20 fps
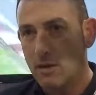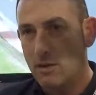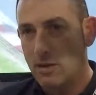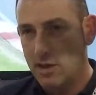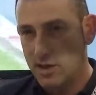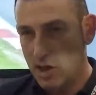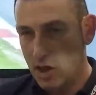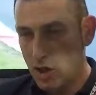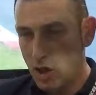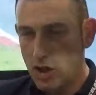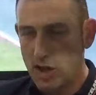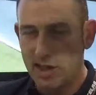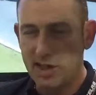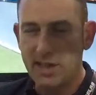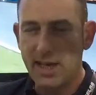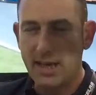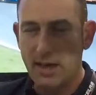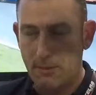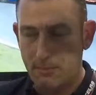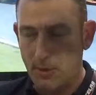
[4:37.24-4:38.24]
there's a lot of
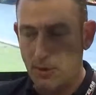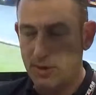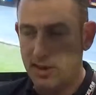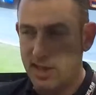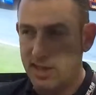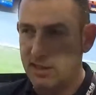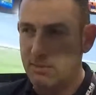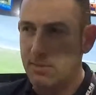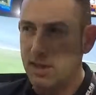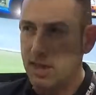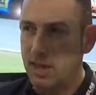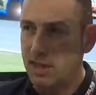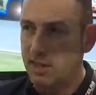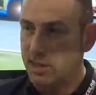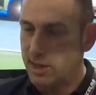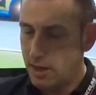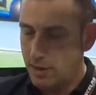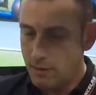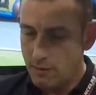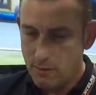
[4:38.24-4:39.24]
setup on these minis.
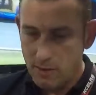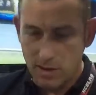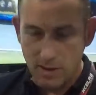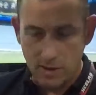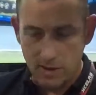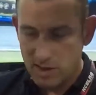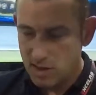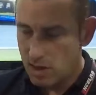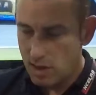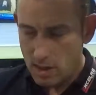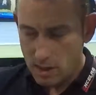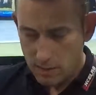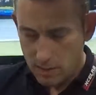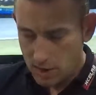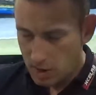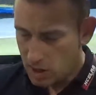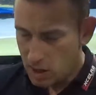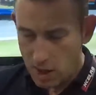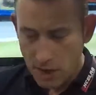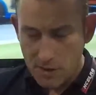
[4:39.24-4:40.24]
There is
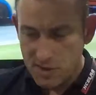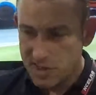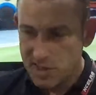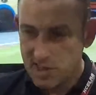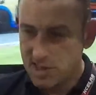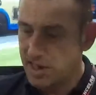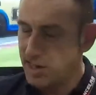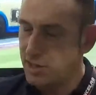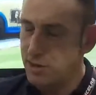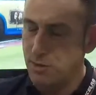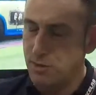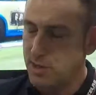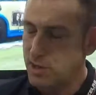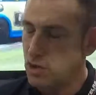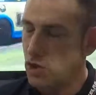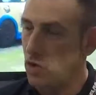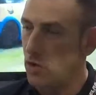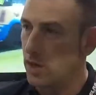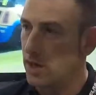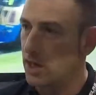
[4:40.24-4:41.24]
the closest thing to a
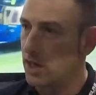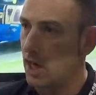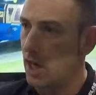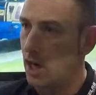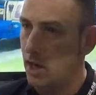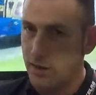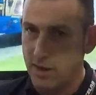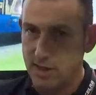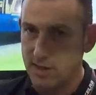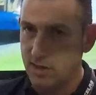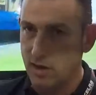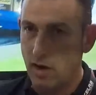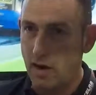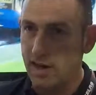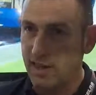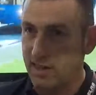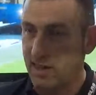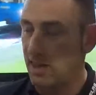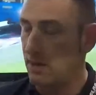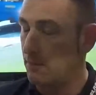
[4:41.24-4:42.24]
touring car that's I
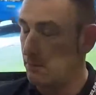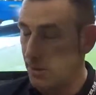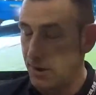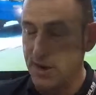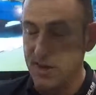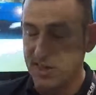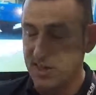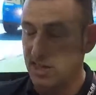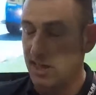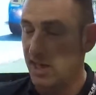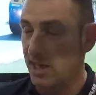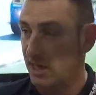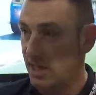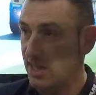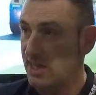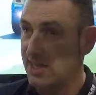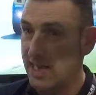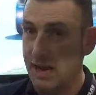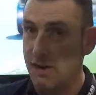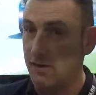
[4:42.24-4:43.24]
think personally
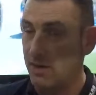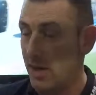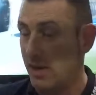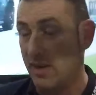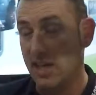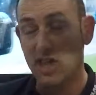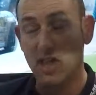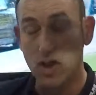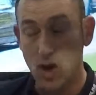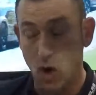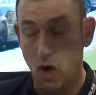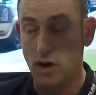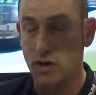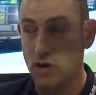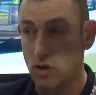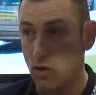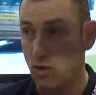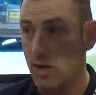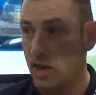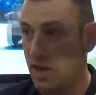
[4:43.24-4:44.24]
that's out there that's not a
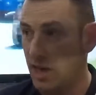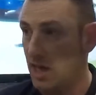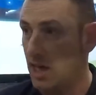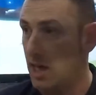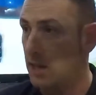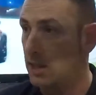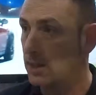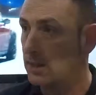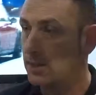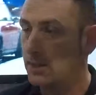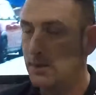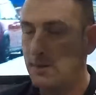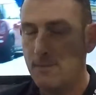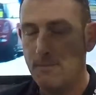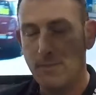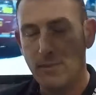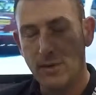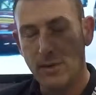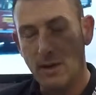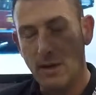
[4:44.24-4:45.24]
touring car.
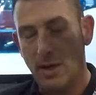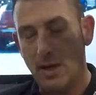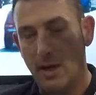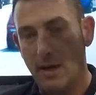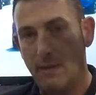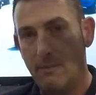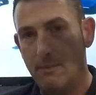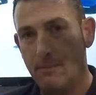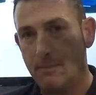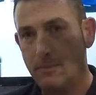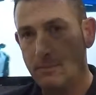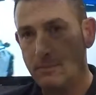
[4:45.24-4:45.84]
Um,